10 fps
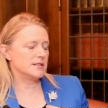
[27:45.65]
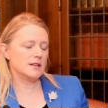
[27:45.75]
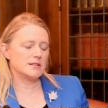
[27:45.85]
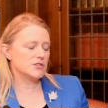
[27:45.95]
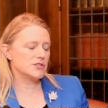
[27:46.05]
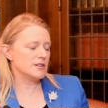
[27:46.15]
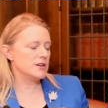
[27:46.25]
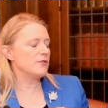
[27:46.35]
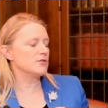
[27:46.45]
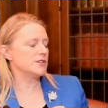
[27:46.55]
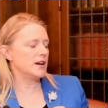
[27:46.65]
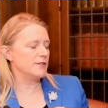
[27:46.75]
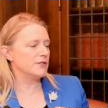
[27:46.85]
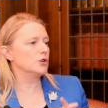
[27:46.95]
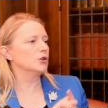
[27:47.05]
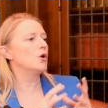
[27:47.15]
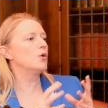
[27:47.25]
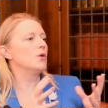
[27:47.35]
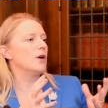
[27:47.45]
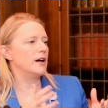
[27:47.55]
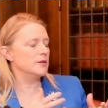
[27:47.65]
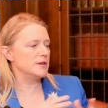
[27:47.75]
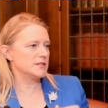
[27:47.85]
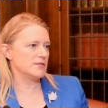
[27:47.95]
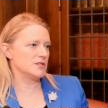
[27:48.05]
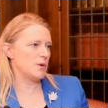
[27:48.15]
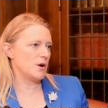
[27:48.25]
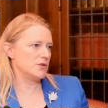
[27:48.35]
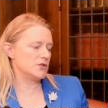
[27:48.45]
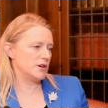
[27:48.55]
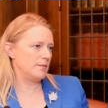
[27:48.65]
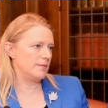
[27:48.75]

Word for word: that's just another sign of the global elements of this partnership.